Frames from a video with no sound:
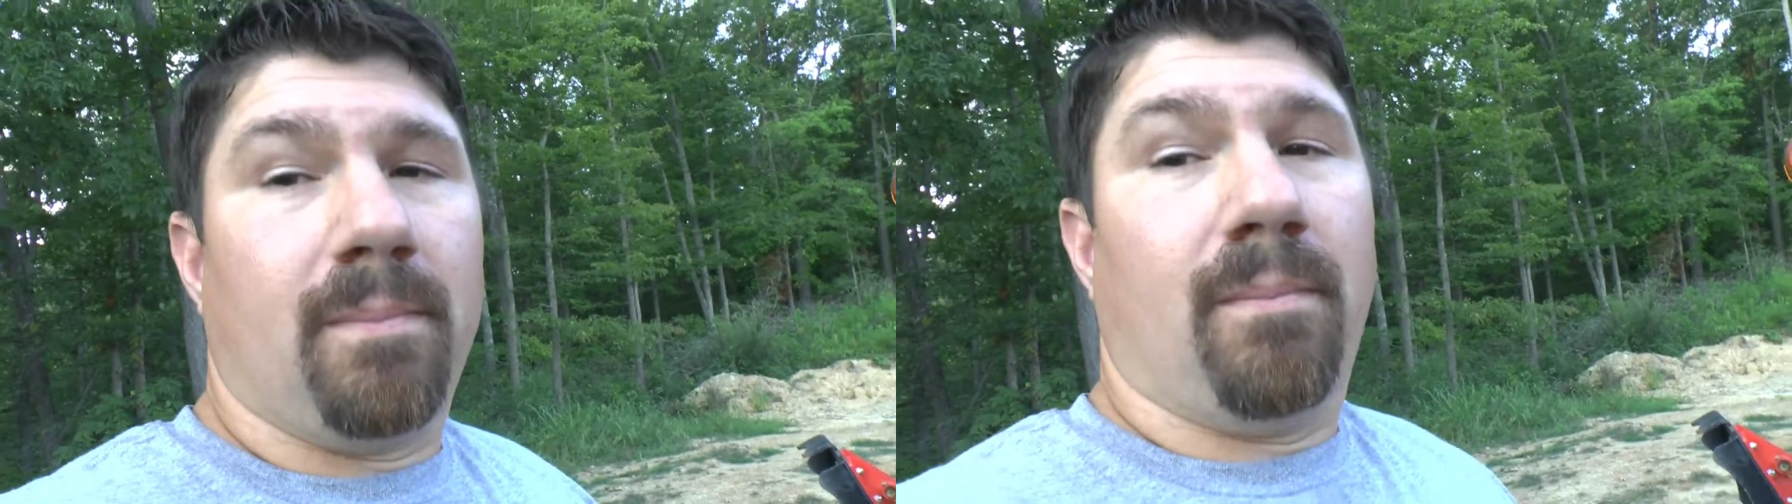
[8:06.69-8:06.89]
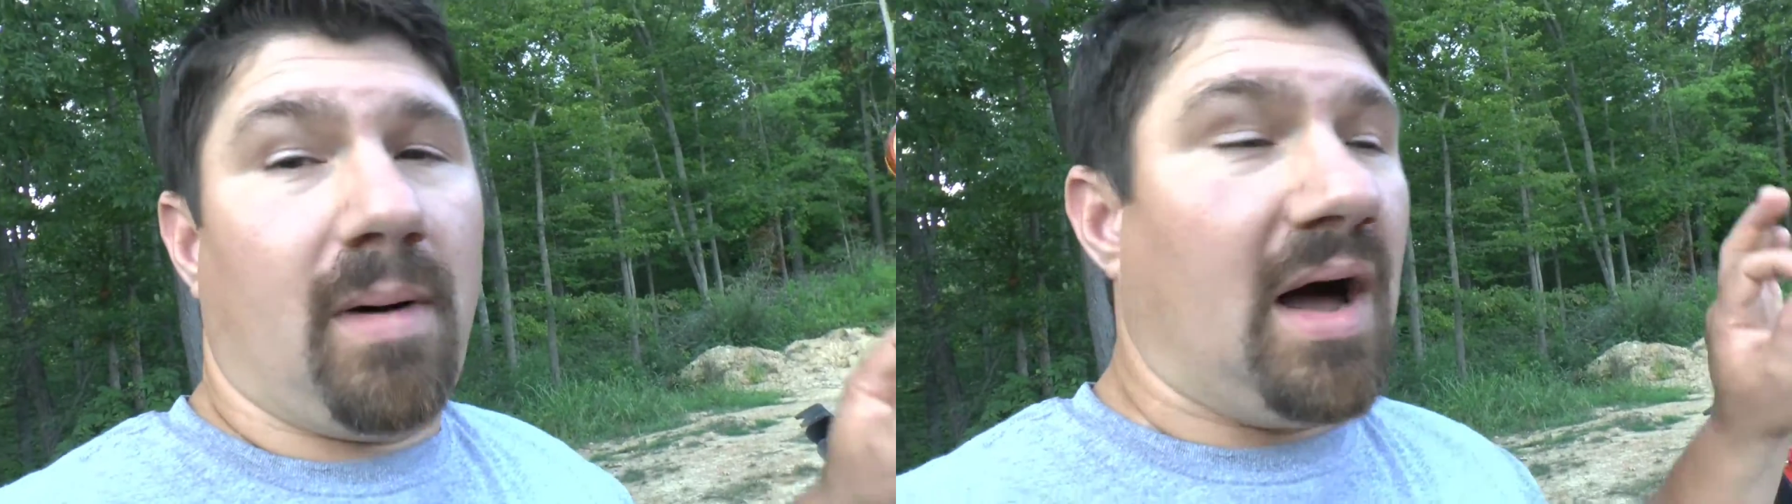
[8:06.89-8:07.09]

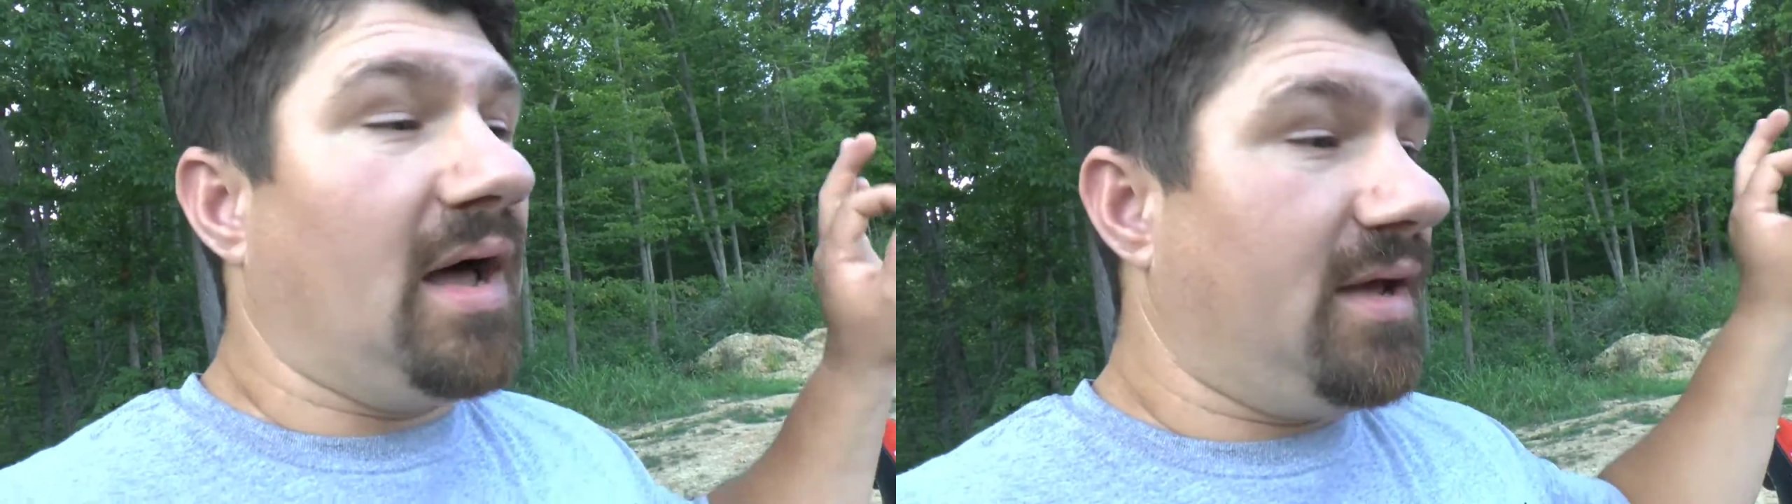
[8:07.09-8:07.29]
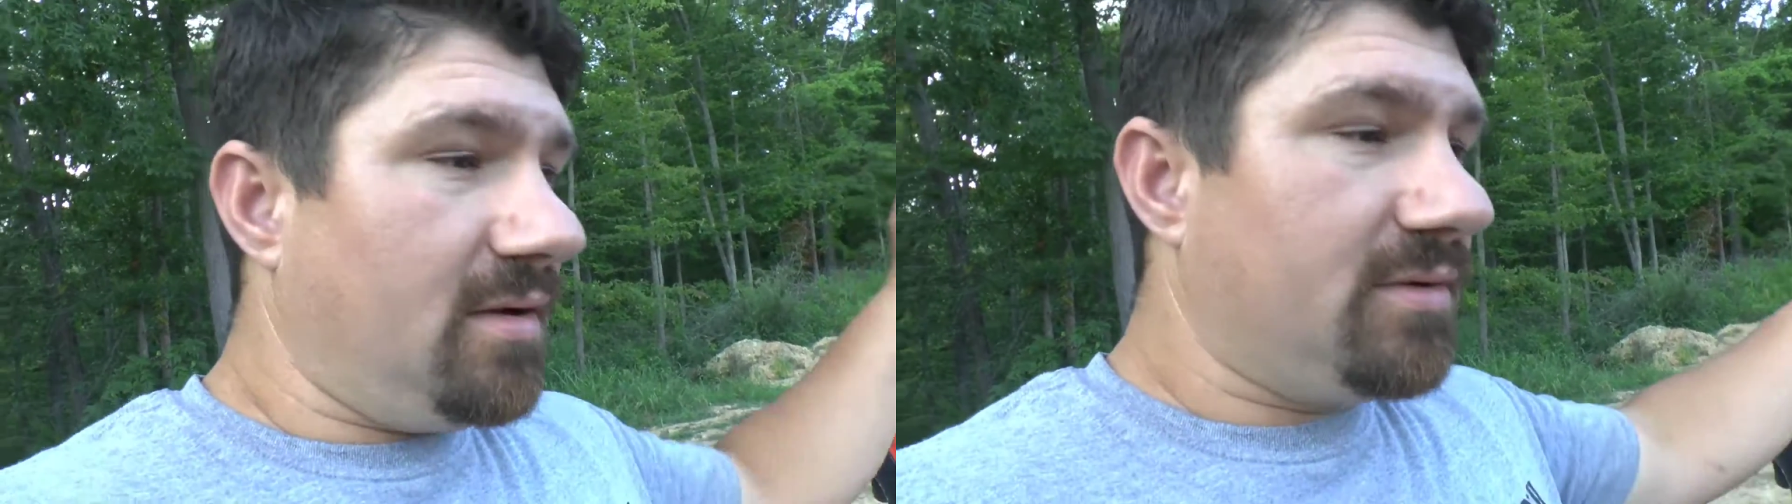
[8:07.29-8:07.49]

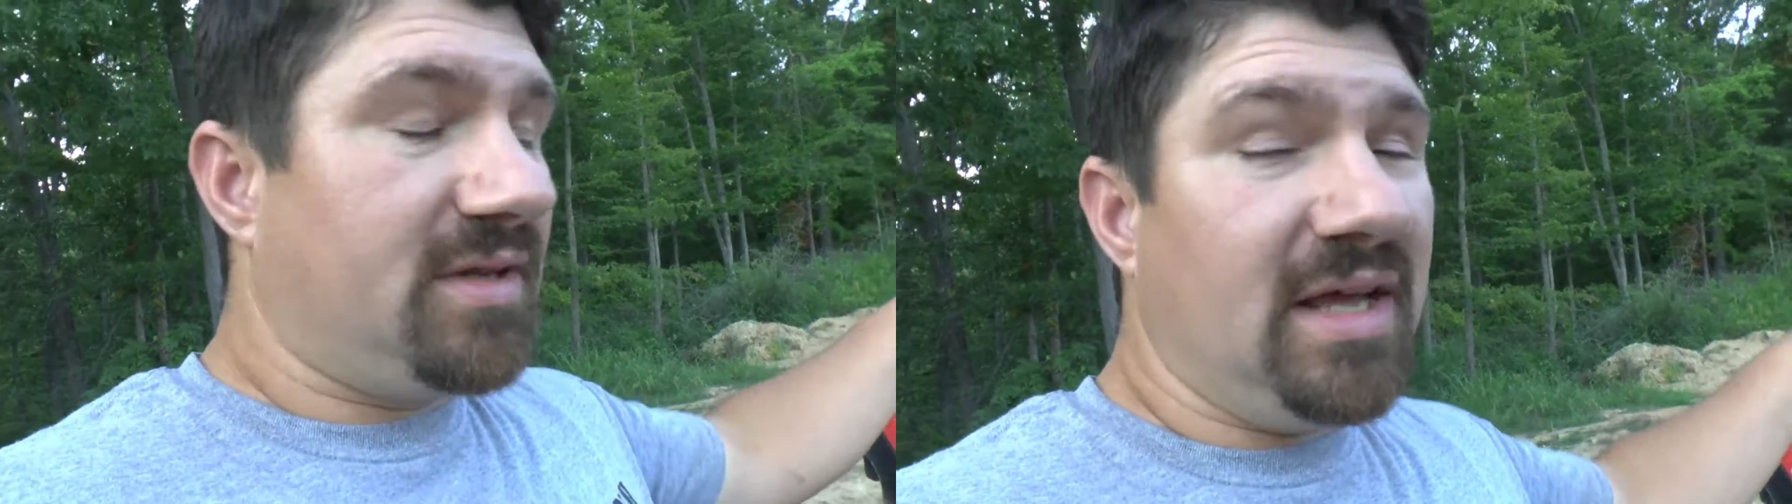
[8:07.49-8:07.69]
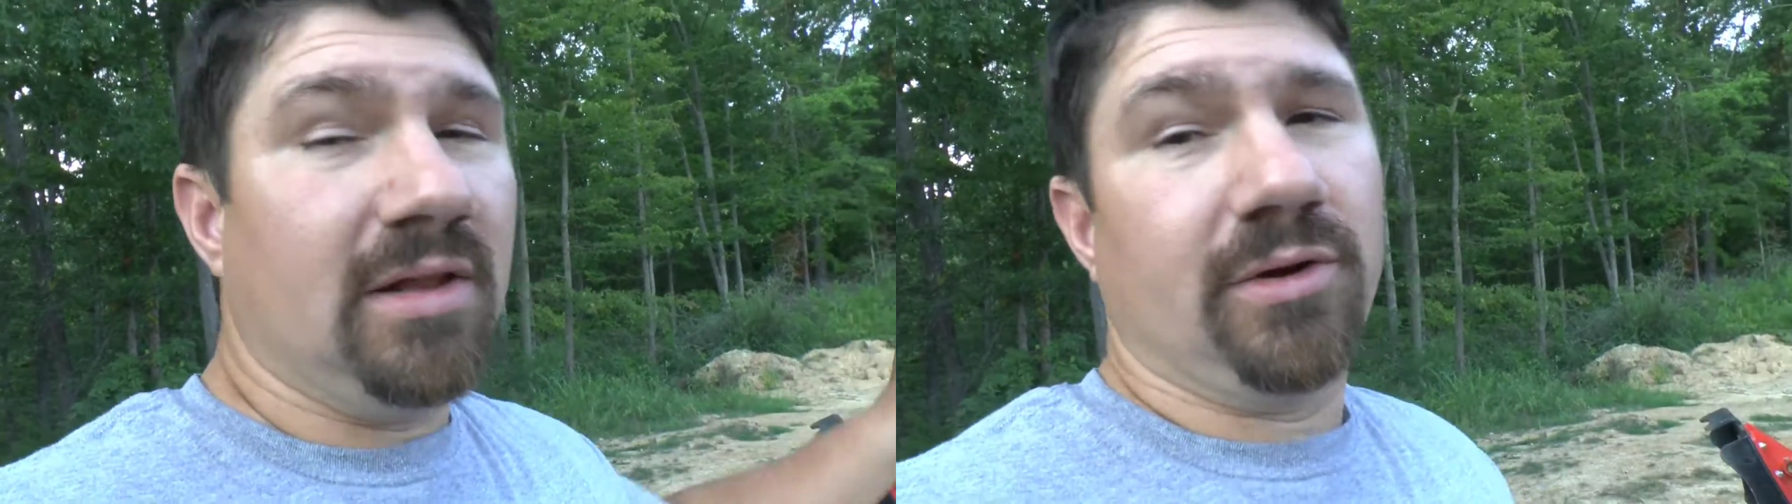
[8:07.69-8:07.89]
my
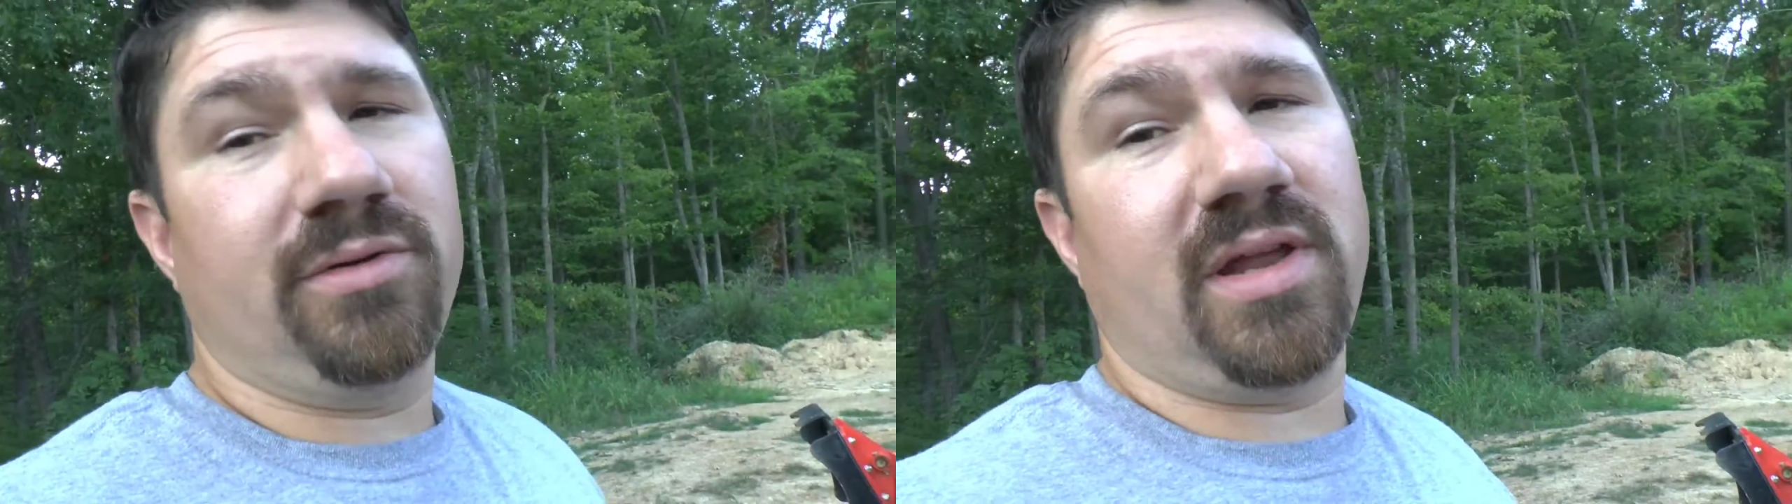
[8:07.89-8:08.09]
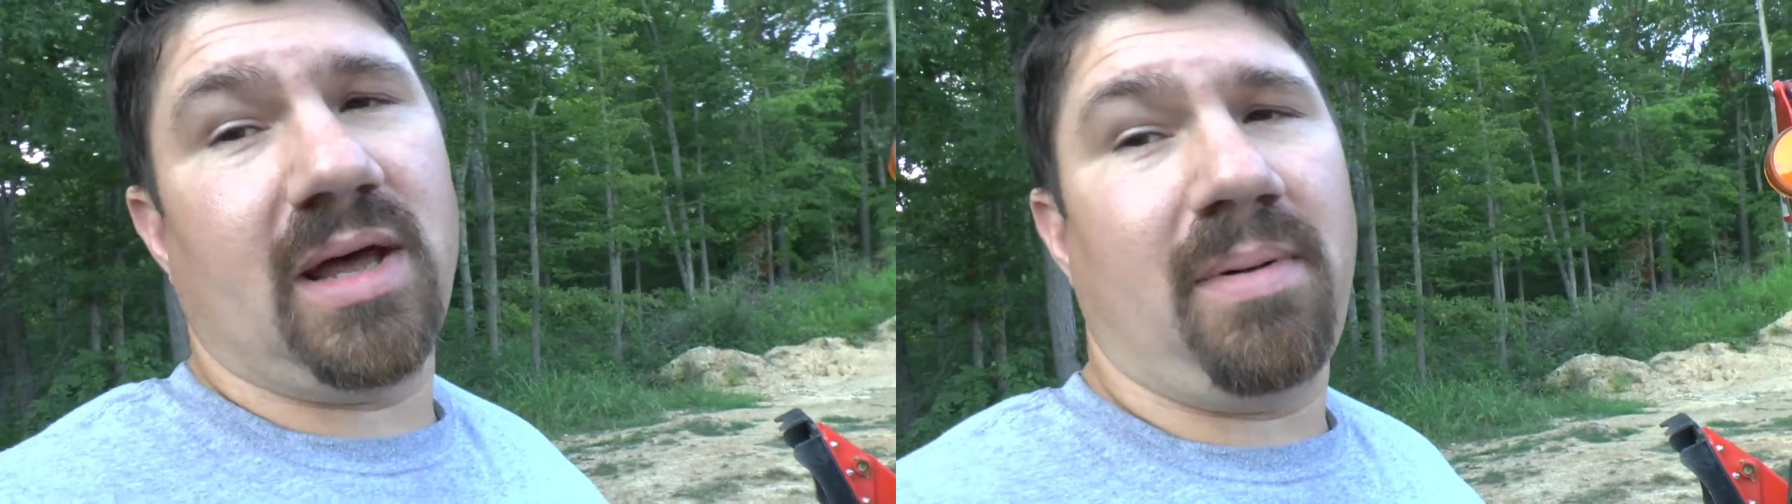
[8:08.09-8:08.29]
dealer
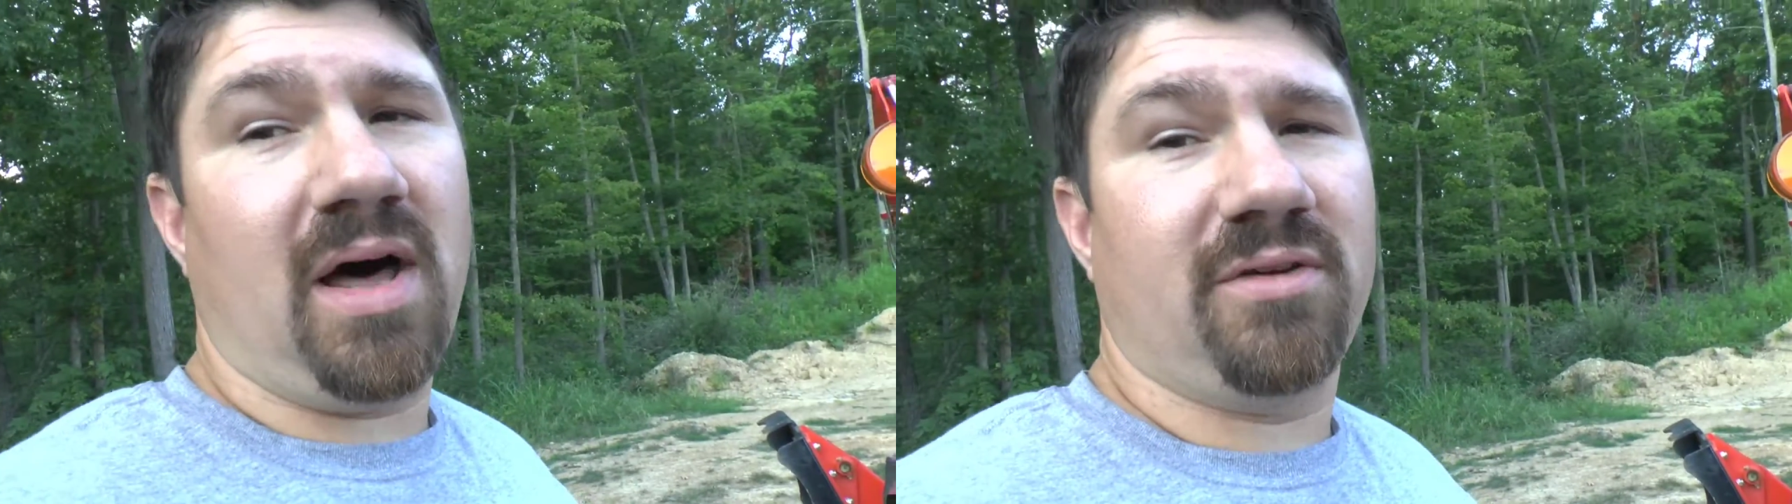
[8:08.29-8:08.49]
that I bought